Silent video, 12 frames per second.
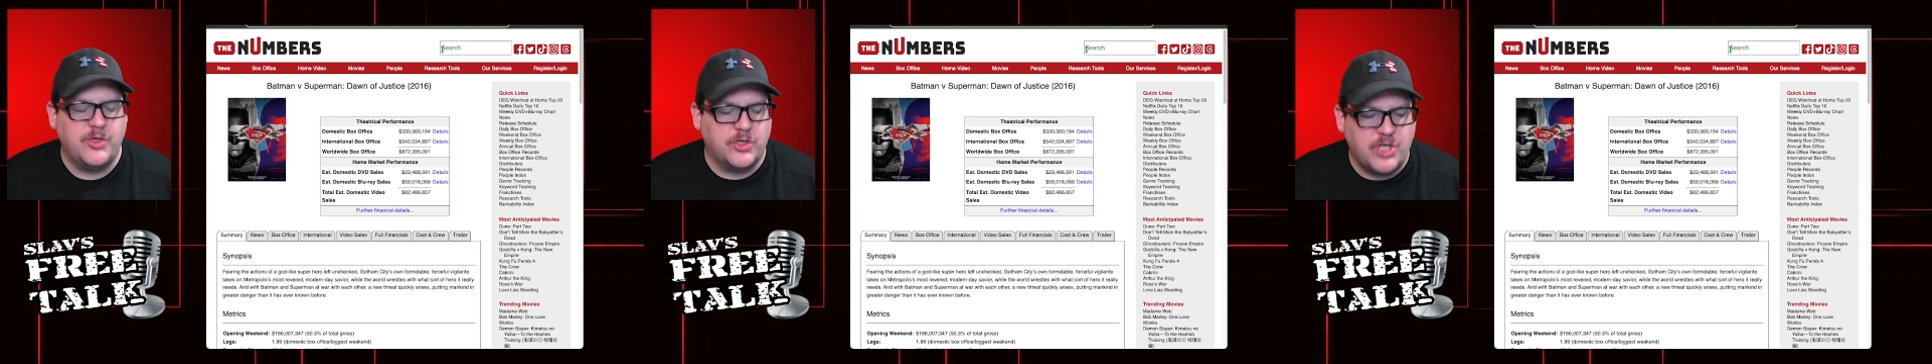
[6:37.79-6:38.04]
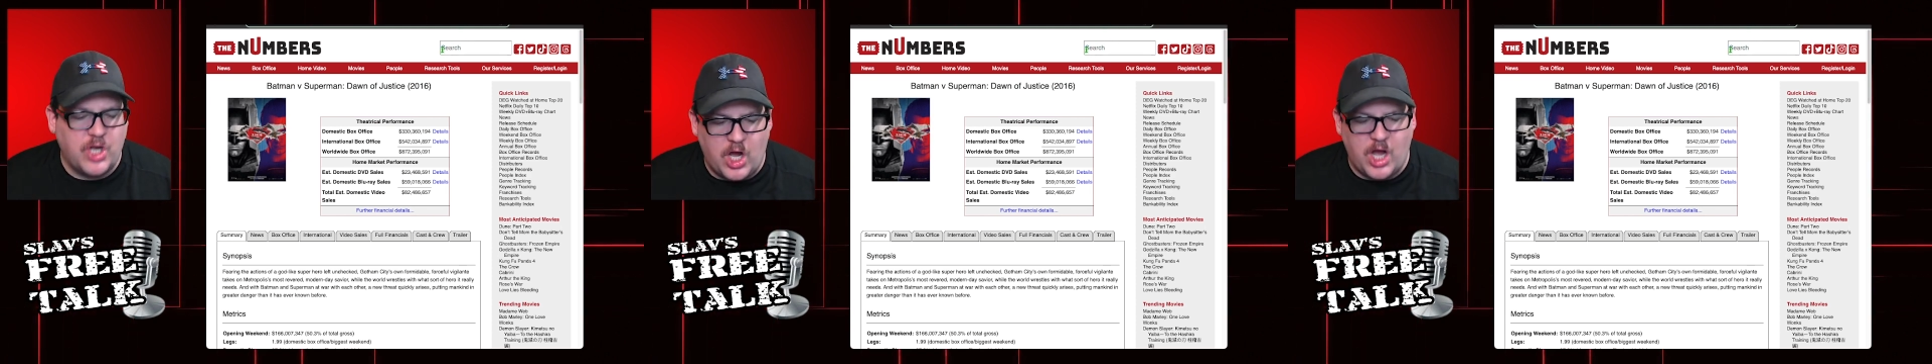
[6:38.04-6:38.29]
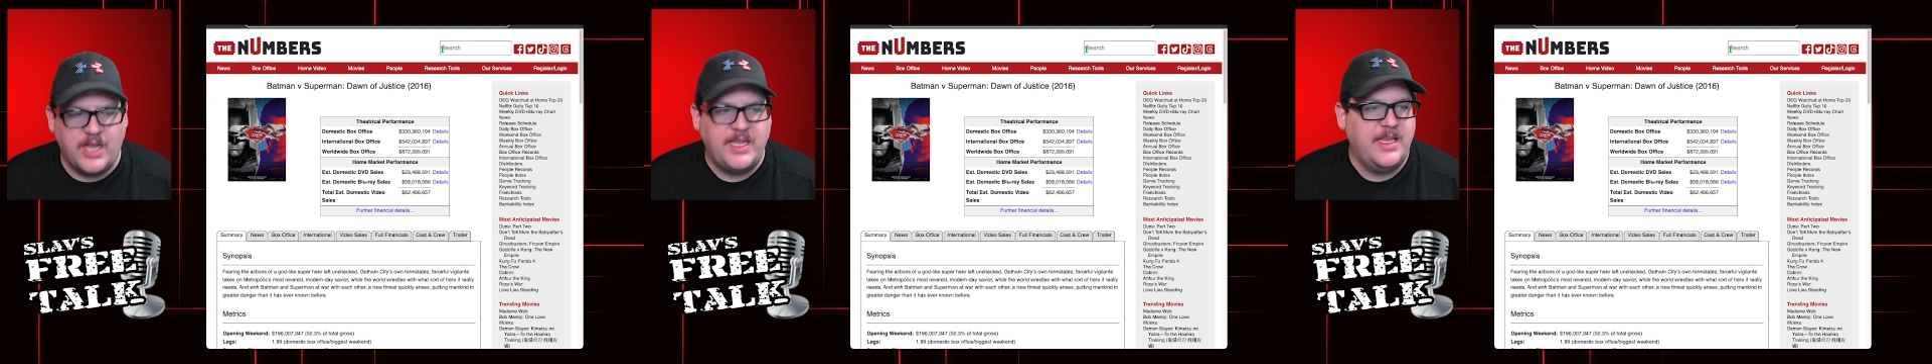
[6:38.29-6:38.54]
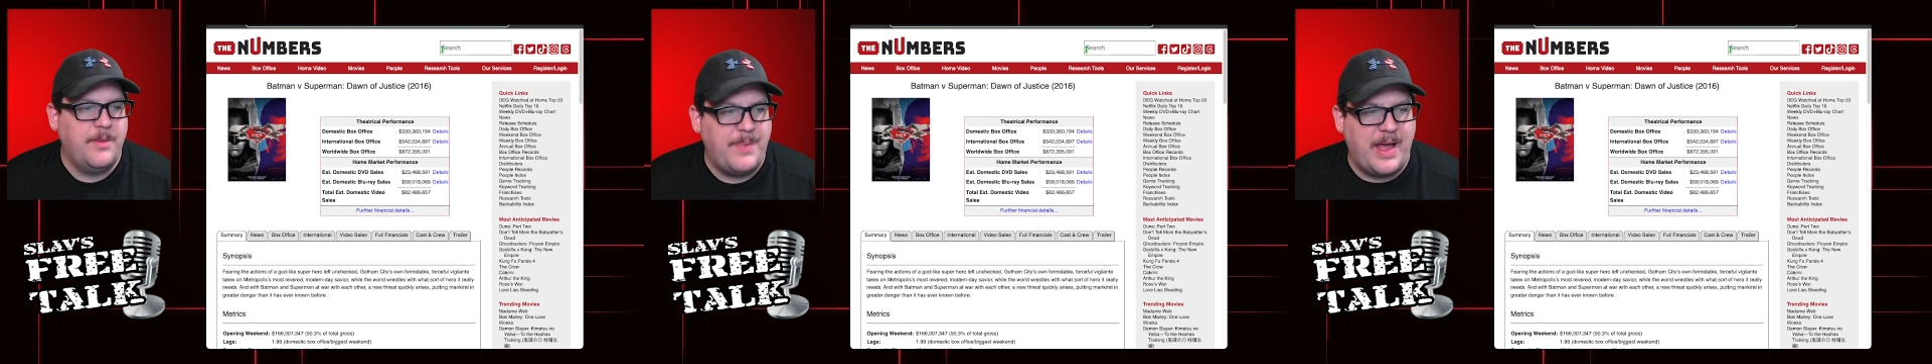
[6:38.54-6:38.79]
You're
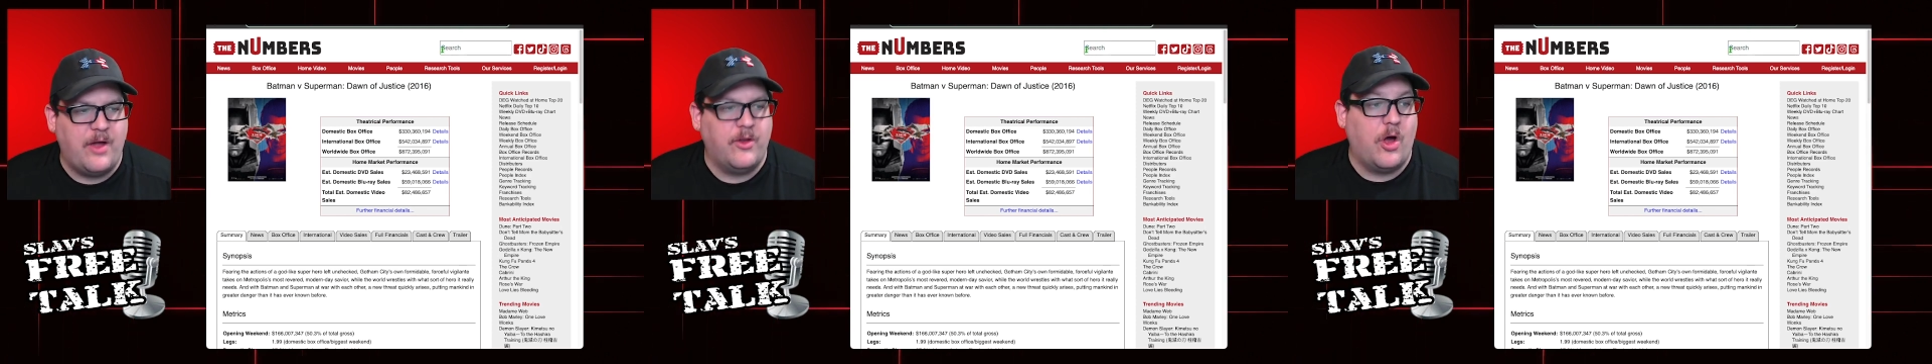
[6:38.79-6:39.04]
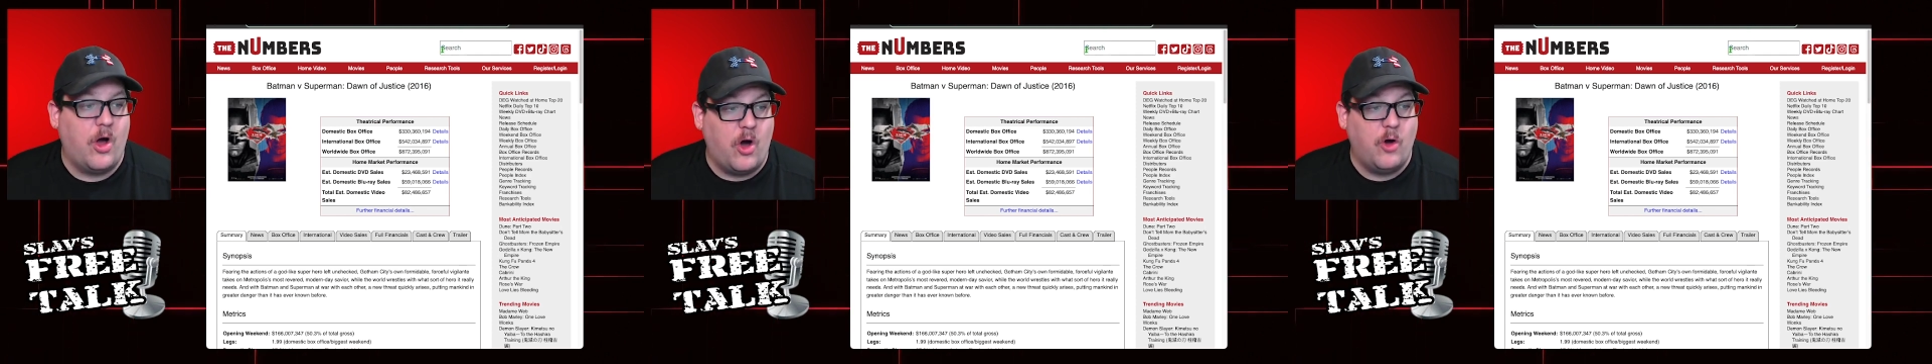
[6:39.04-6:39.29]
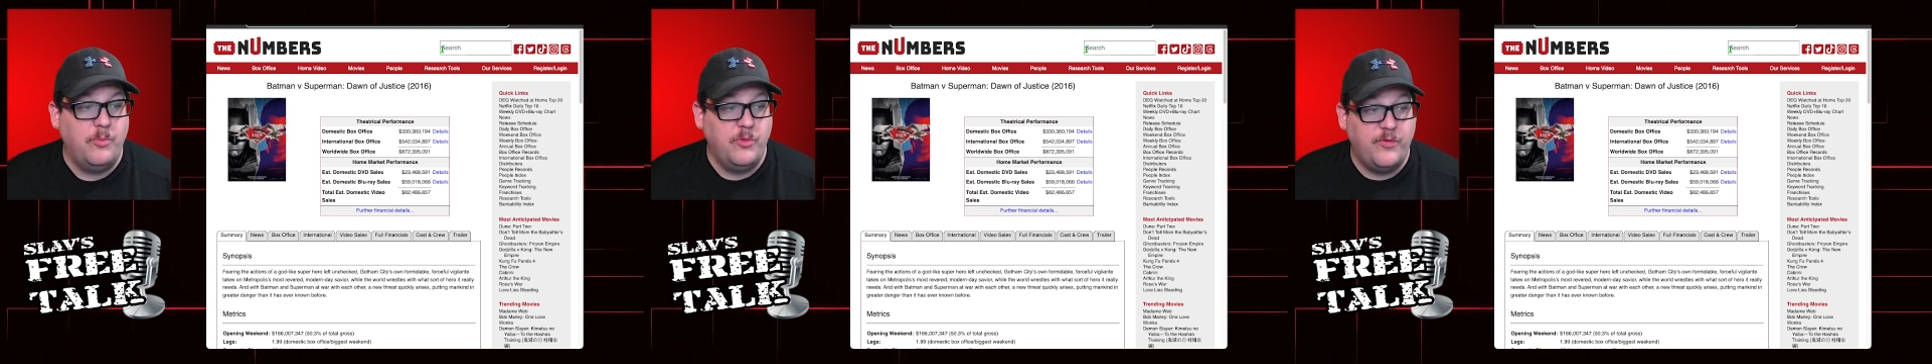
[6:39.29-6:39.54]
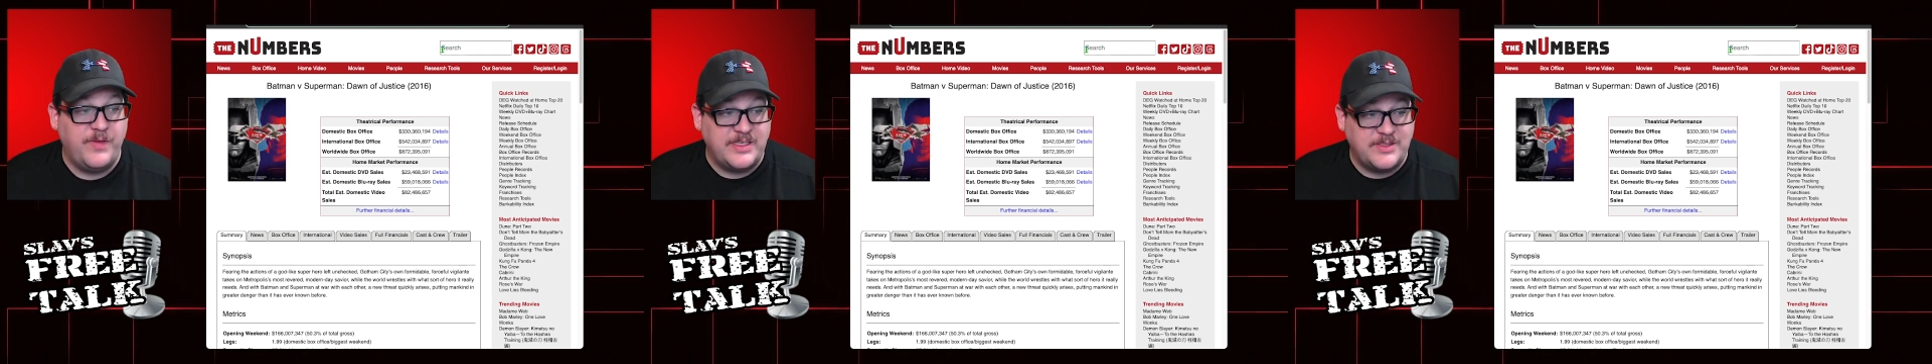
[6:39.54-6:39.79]
talking about all
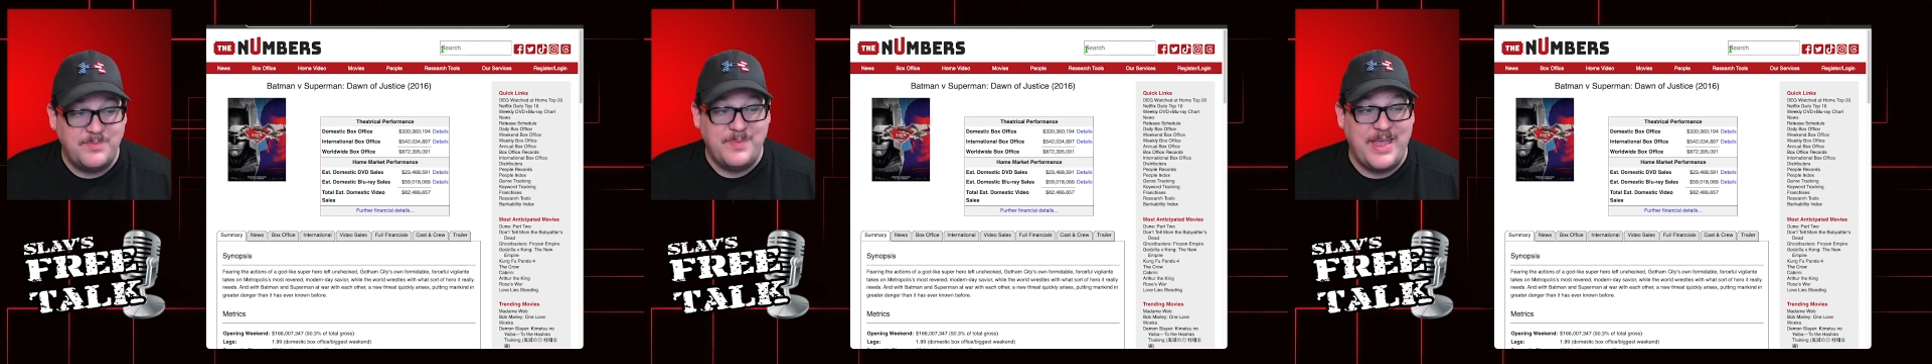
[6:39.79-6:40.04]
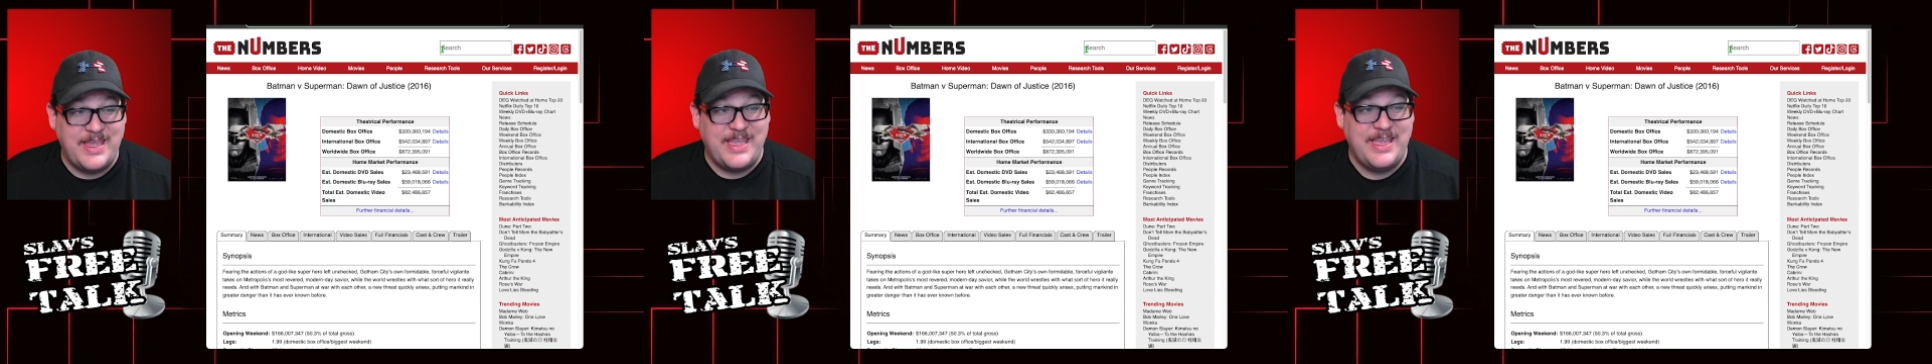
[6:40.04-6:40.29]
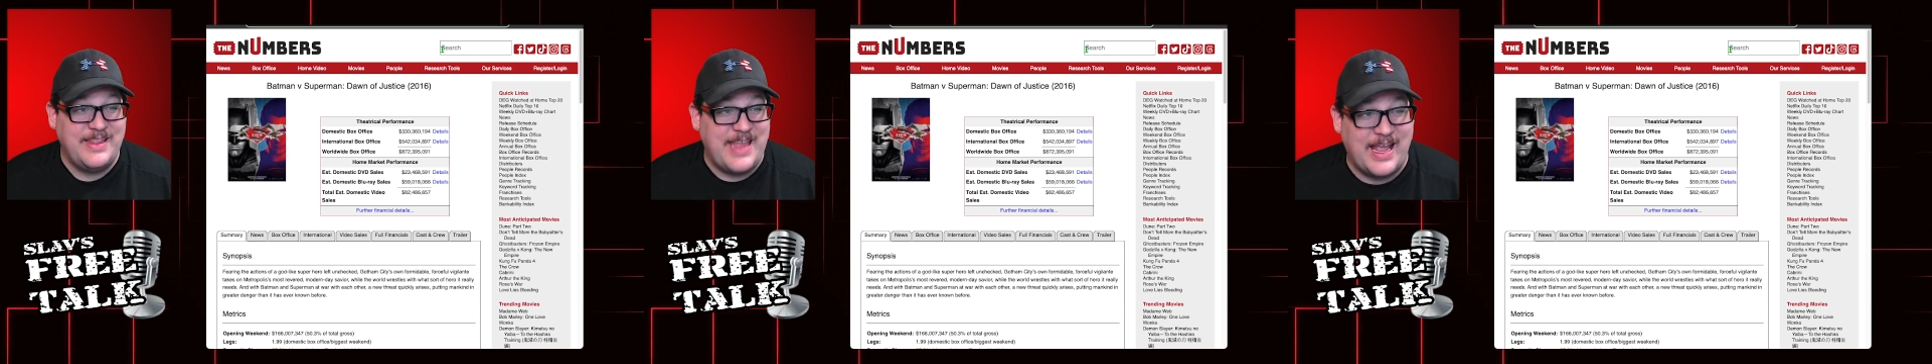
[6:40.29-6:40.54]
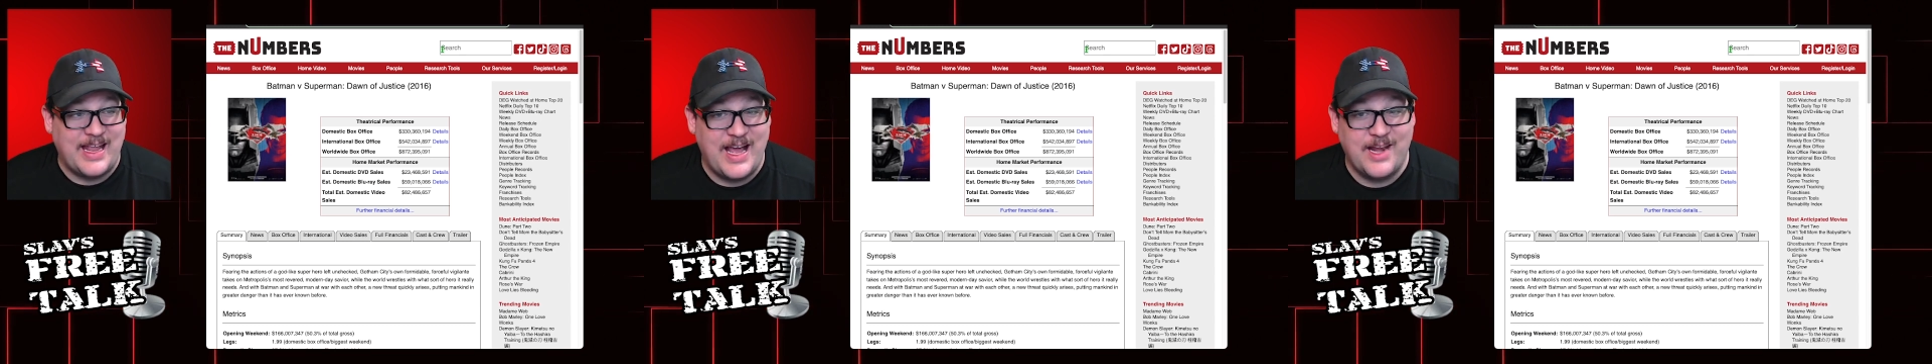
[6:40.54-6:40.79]
movies making
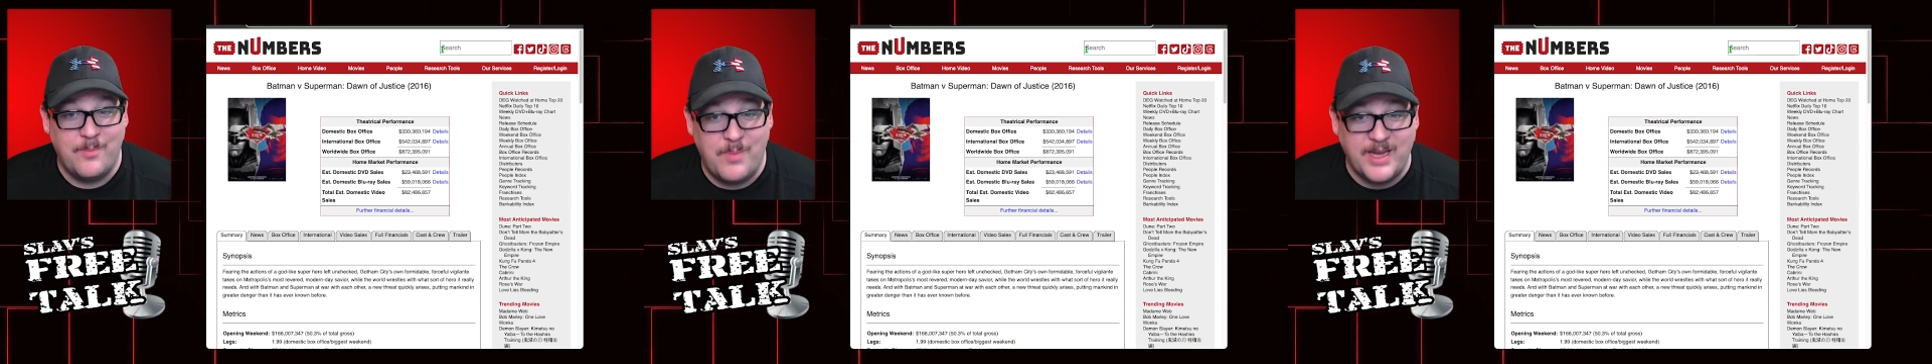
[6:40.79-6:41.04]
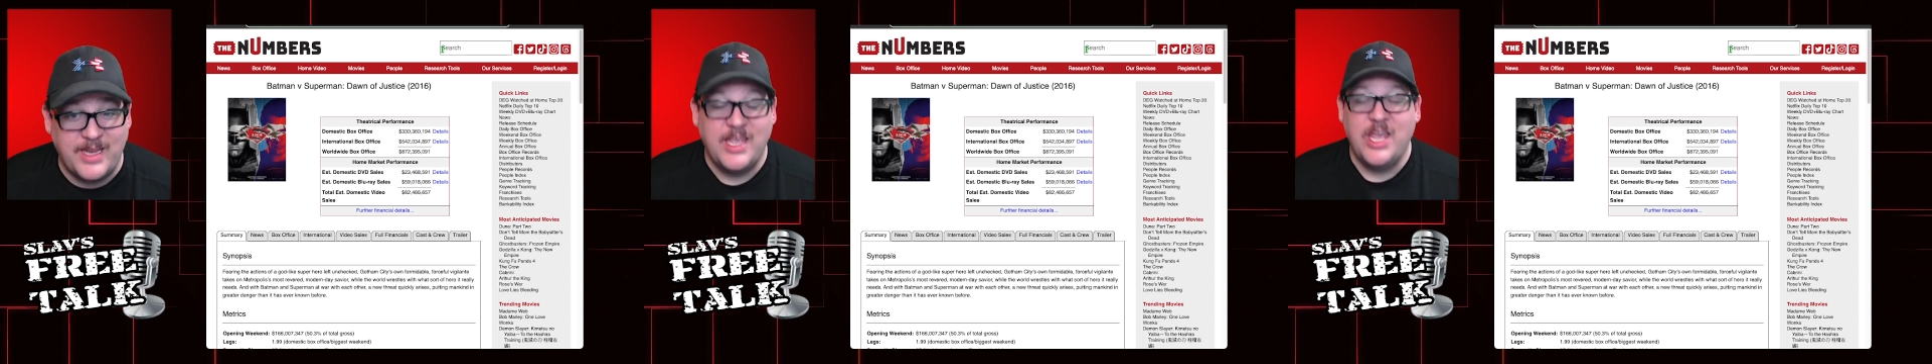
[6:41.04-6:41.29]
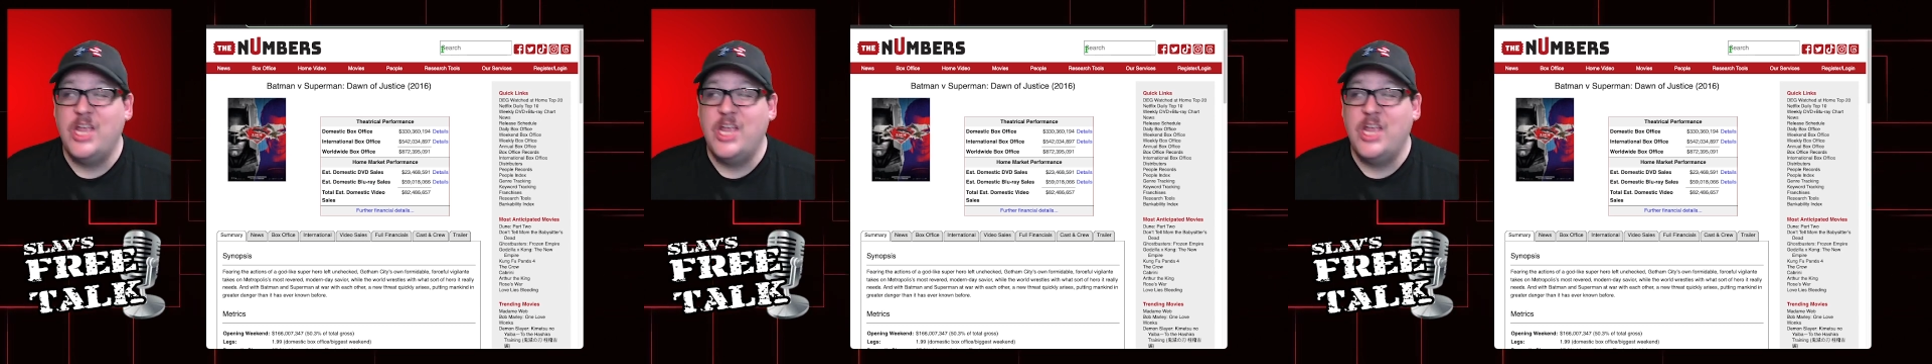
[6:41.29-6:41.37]
that kind of money.